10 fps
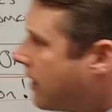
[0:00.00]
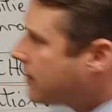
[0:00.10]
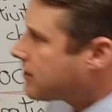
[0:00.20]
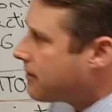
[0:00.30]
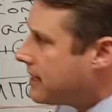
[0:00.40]

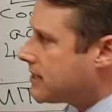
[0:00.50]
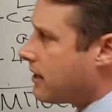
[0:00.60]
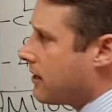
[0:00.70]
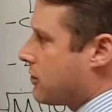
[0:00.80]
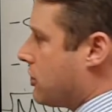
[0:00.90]
So these
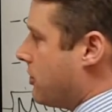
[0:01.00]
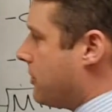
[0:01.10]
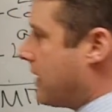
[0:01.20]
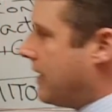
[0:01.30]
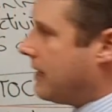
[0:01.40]
are 2
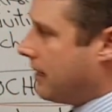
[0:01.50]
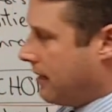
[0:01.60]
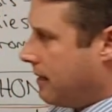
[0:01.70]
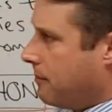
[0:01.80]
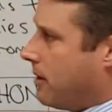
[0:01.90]
key
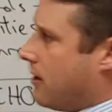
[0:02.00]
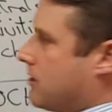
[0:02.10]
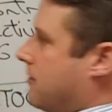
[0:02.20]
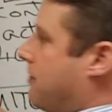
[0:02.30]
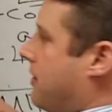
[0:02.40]

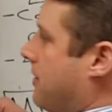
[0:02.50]
parts of